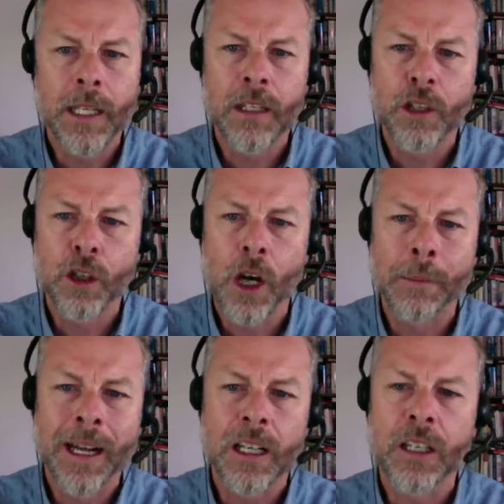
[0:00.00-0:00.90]
in a short
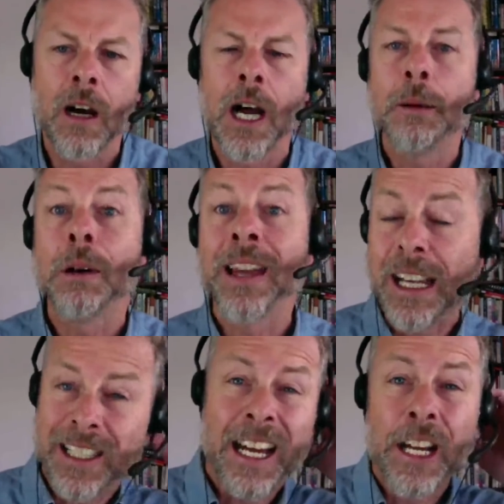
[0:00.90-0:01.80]
amount of time, but
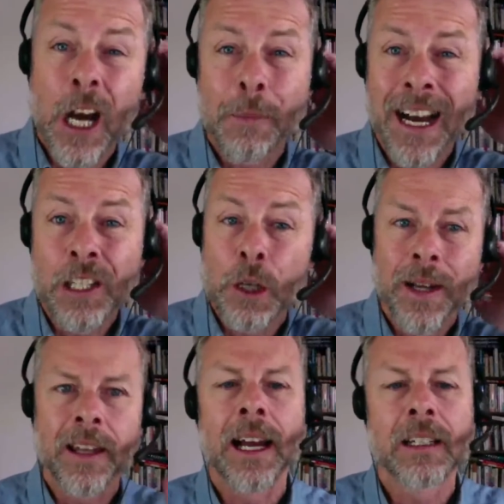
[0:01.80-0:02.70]
that's how you go about
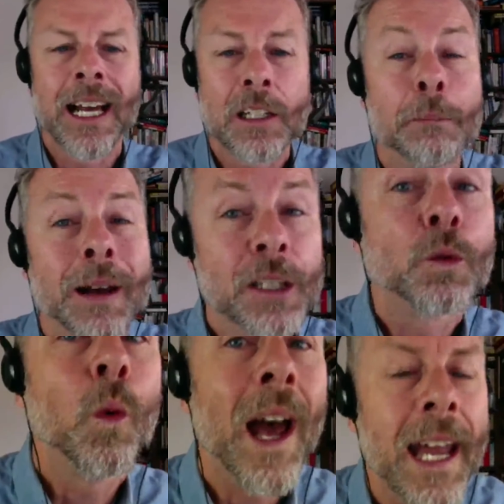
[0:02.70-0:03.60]
doing that. That's the best
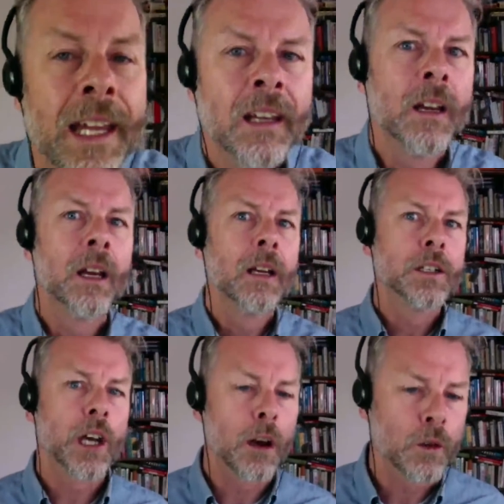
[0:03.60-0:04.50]
way
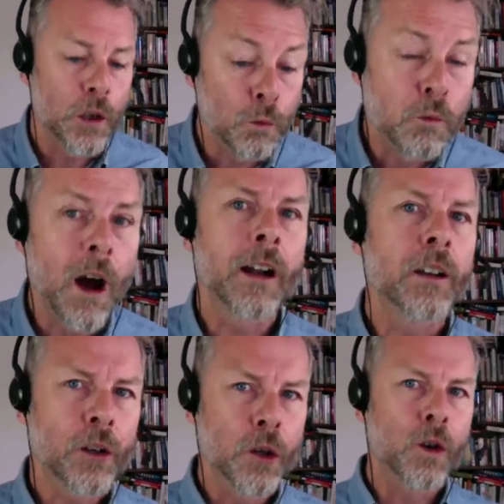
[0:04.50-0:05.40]
to, to run
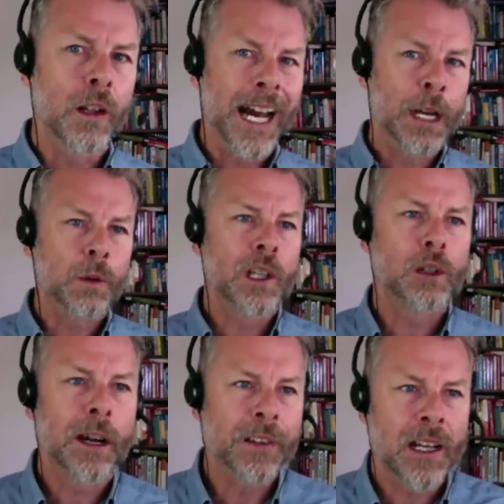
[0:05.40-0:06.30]
Google AdWords
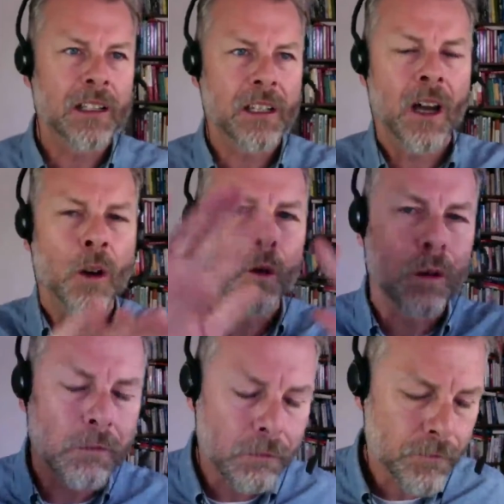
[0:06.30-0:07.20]
traffic. And there's a
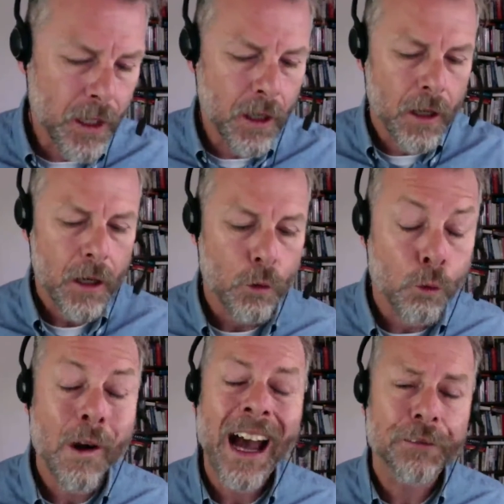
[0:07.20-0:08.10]
whole
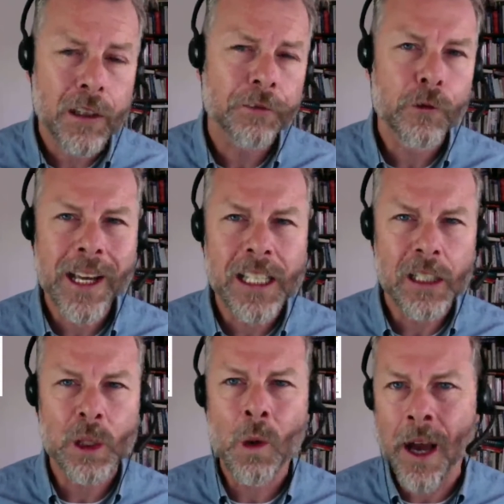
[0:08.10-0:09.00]
raft of
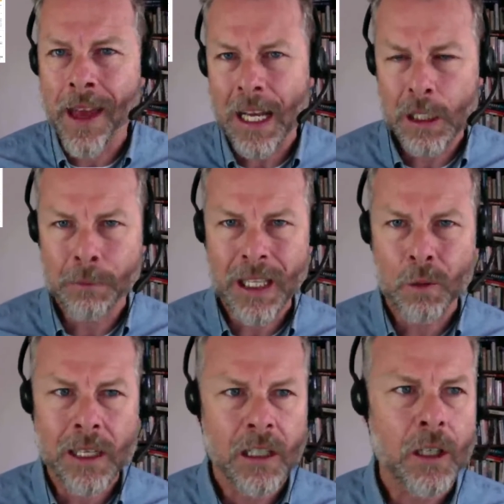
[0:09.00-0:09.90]
reasons why that's the best
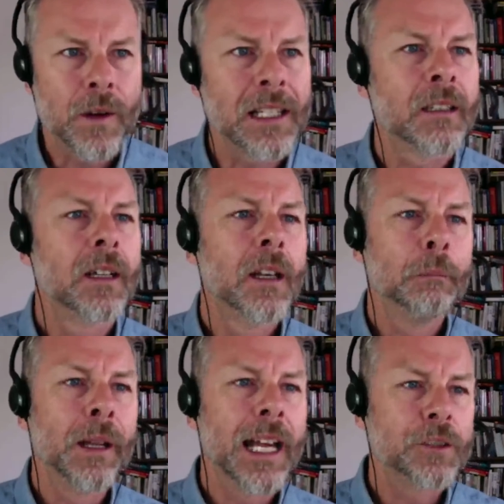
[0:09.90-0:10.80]
way to do it,
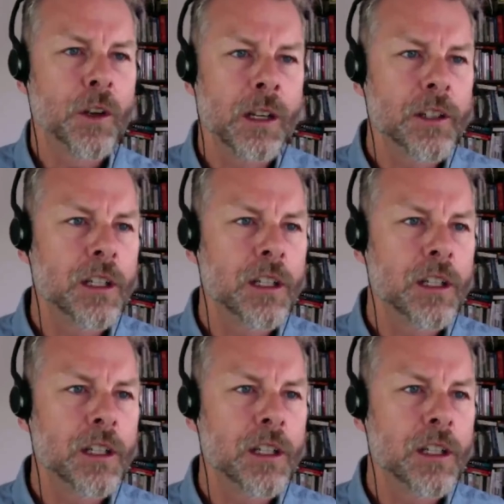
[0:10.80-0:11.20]
but that's for another